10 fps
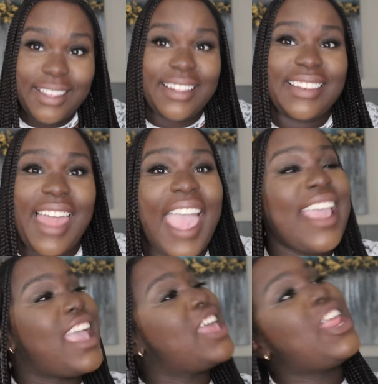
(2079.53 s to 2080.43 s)
Like,
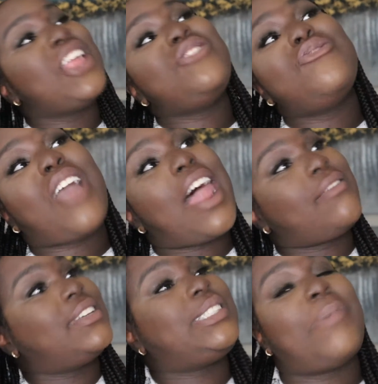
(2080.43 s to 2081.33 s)
and you
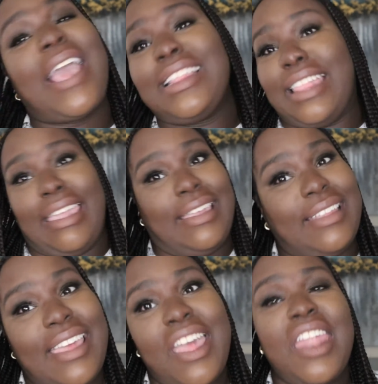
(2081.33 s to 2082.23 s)
gotta respect it.